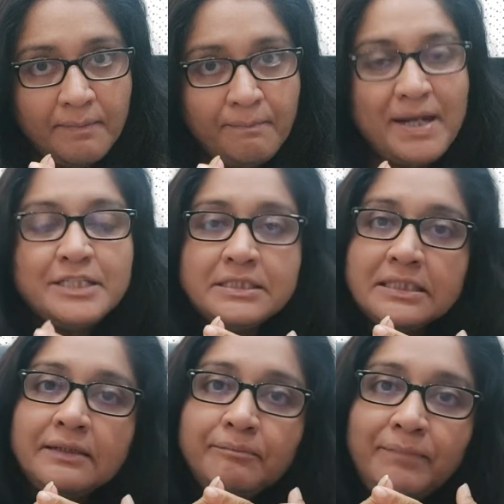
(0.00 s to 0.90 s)
much
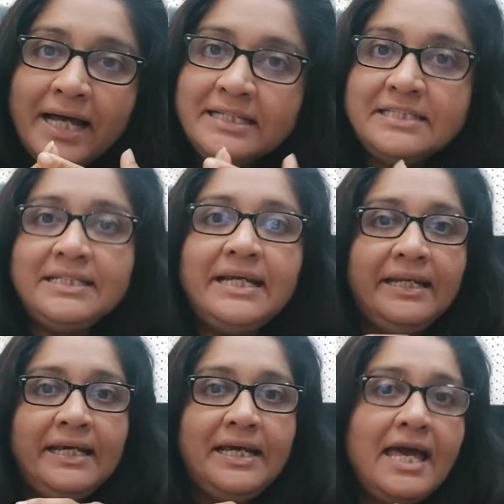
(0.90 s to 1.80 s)

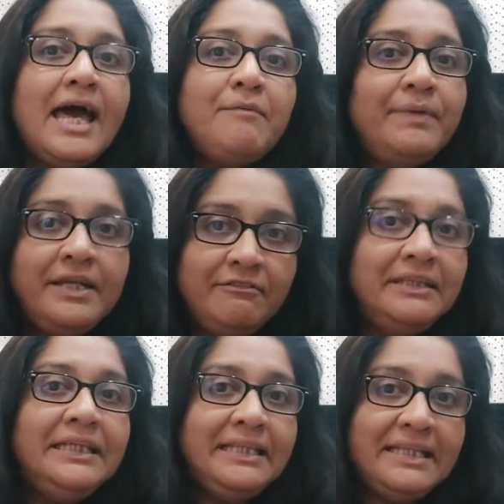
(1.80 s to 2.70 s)
bloodshed happened
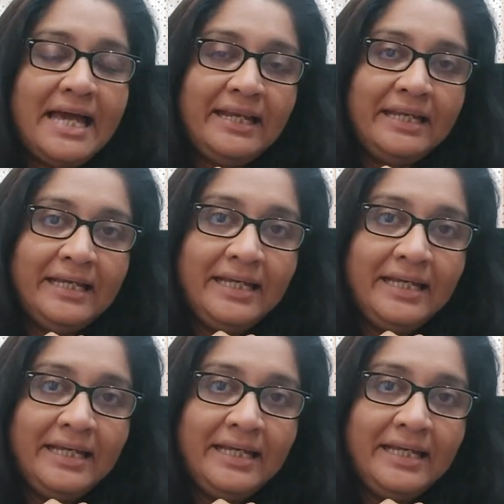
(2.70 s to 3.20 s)
within that.